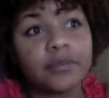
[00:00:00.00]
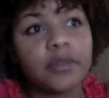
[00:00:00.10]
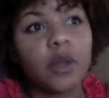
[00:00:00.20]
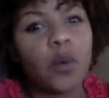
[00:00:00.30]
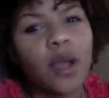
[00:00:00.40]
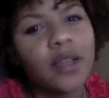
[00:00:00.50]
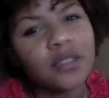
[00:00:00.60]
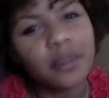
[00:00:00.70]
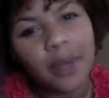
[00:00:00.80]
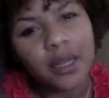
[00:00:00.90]
Why is
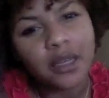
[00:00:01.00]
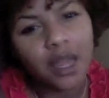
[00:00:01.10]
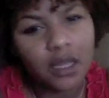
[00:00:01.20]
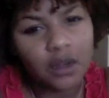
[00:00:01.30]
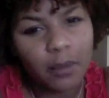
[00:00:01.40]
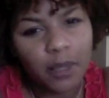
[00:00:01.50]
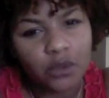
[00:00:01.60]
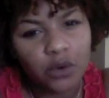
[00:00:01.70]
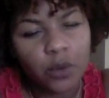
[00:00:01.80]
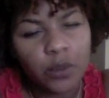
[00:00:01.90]
somebody knocking on my
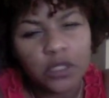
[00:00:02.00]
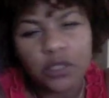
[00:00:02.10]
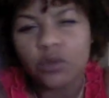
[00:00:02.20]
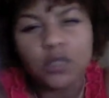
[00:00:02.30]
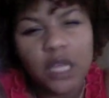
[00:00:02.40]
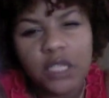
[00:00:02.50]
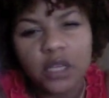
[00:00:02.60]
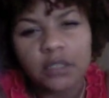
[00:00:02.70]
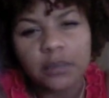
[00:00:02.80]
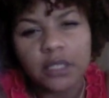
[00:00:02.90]
door when as soon as I
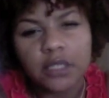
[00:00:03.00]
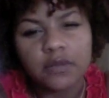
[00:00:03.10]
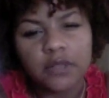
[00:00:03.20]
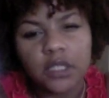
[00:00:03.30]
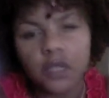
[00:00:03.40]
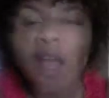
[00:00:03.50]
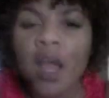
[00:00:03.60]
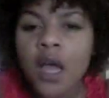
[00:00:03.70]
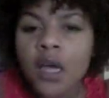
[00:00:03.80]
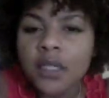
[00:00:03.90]
start to make this video?
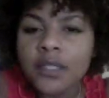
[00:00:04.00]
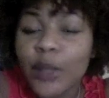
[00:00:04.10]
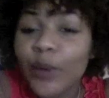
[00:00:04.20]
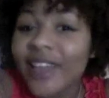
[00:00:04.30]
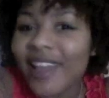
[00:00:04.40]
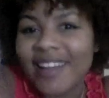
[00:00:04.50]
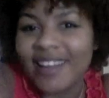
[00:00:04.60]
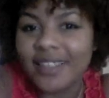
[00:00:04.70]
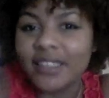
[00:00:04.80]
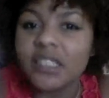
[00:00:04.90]
So
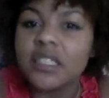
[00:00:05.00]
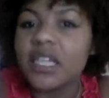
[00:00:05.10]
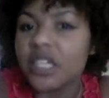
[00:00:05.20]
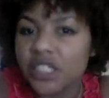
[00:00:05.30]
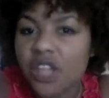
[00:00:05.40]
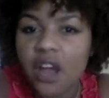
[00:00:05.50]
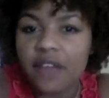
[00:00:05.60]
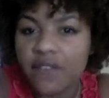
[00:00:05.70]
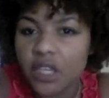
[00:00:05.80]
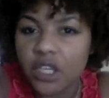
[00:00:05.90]
yeah, this is an Ish
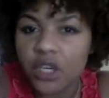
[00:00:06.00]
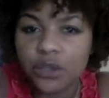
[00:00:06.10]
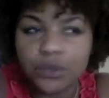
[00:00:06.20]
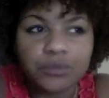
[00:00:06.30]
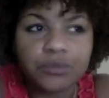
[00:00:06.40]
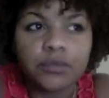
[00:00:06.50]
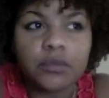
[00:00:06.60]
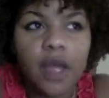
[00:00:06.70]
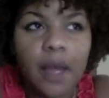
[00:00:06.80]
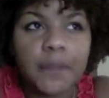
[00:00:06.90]
talking video.
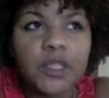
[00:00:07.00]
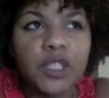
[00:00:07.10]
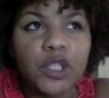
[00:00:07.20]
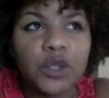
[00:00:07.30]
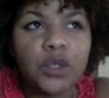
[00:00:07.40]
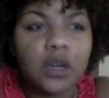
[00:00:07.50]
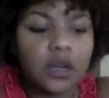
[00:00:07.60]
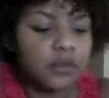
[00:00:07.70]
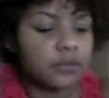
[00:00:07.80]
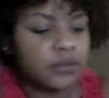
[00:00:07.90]
I'm a
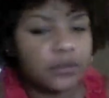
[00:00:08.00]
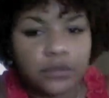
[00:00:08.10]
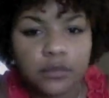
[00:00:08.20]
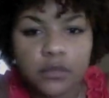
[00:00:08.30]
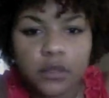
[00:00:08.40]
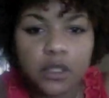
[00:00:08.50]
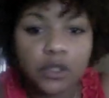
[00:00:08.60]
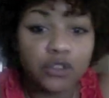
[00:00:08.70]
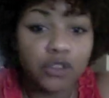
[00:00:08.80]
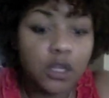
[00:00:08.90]

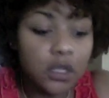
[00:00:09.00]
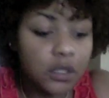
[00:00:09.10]
little drunk.